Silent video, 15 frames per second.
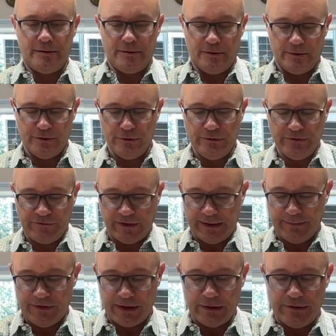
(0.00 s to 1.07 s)
Do the same
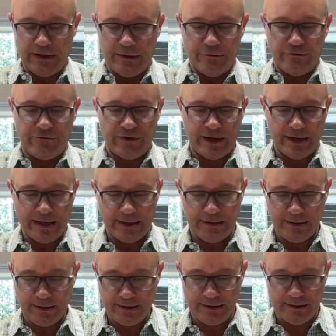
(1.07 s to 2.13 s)
thing on the other side.